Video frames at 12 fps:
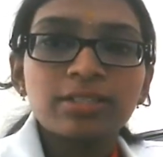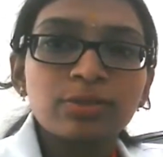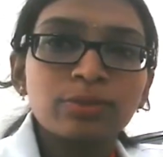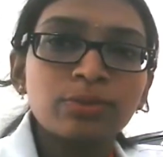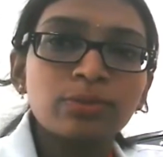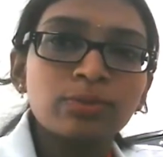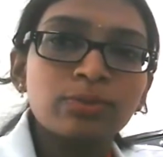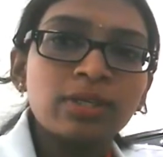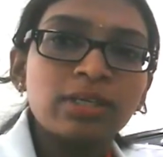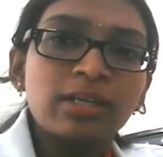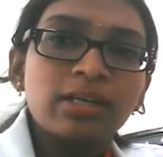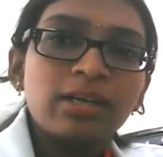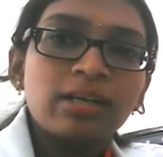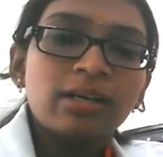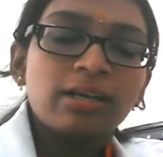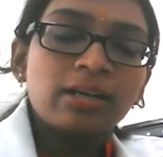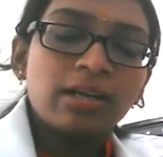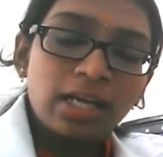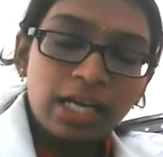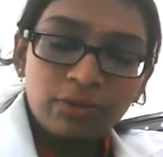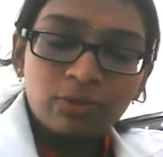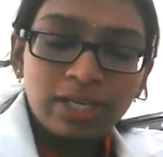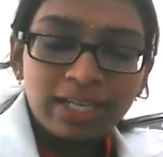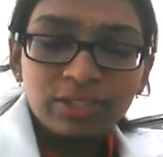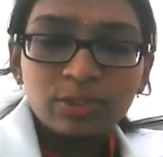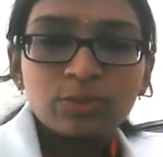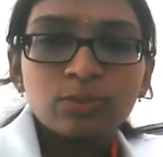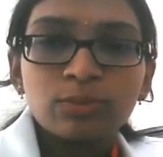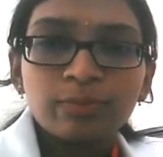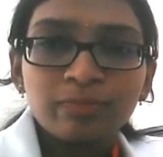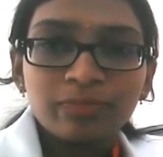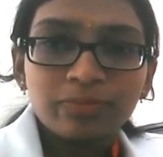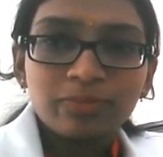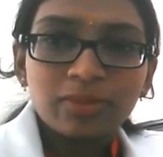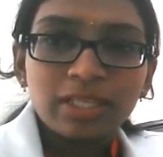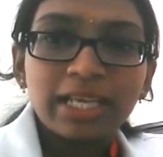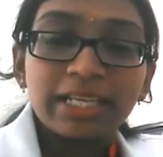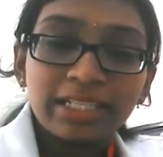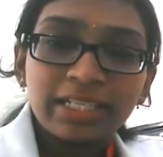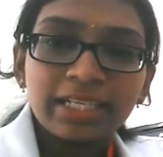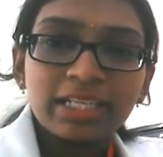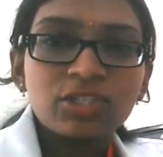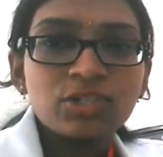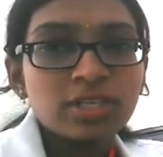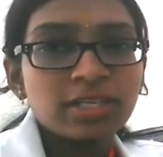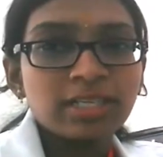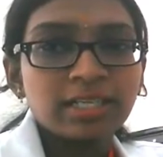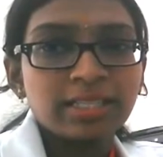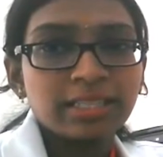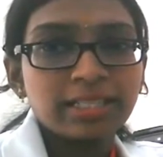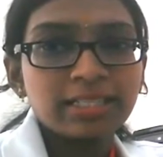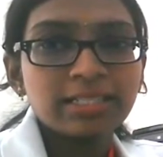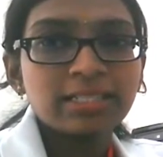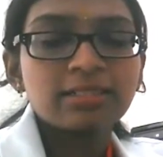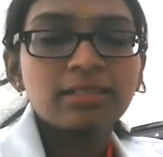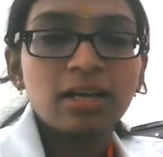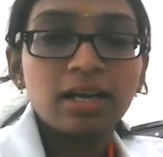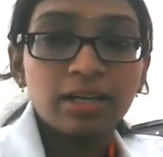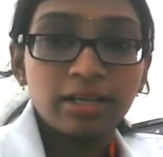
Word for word: So I would like to encourage this,